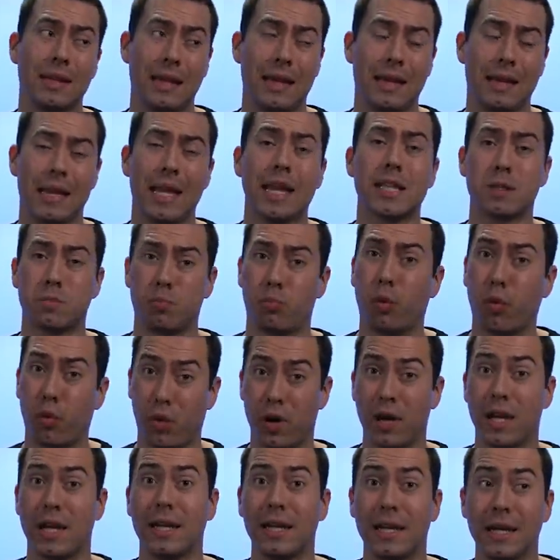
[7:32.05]
And that's
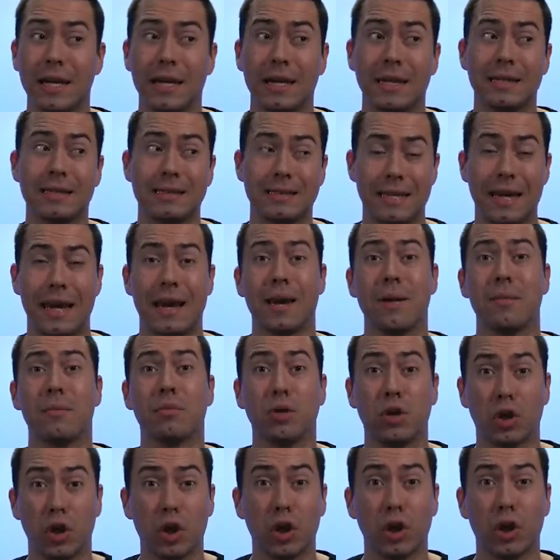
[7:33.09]
pretty
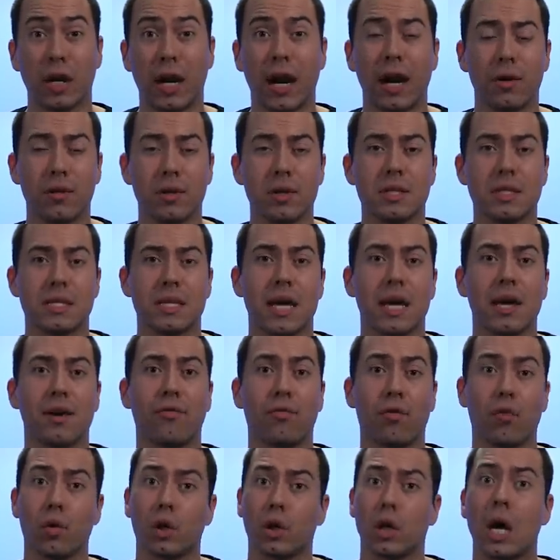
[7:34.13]
damn good, I would say,
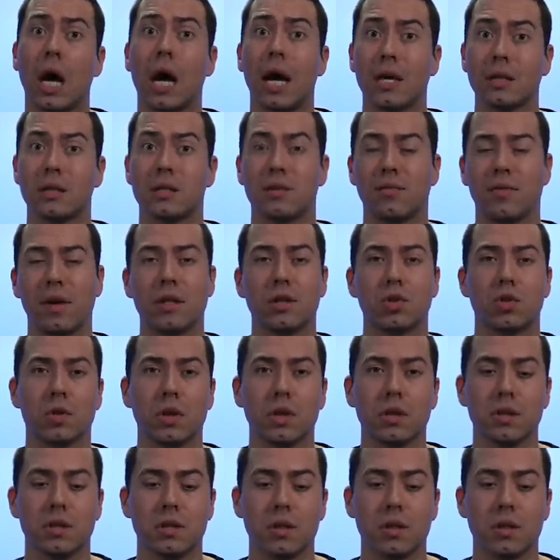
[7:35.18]
for a cost of entrant.